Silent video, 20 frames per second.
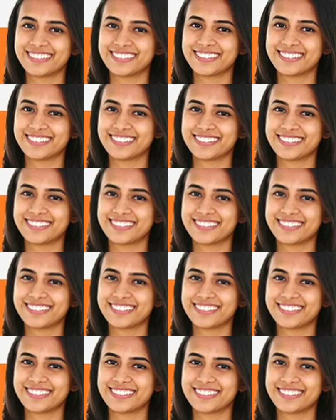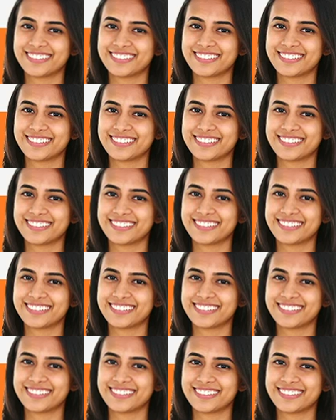
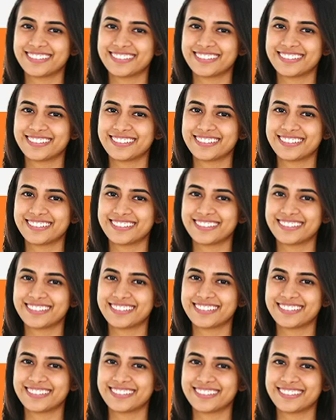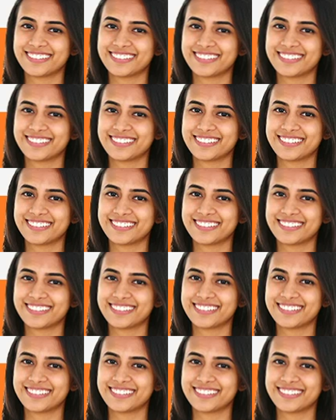
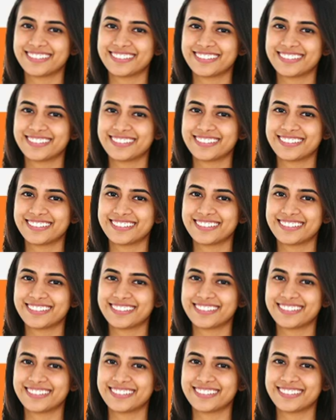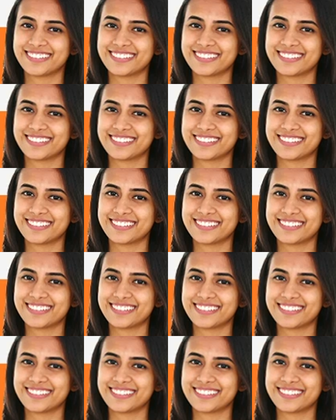(not speaking)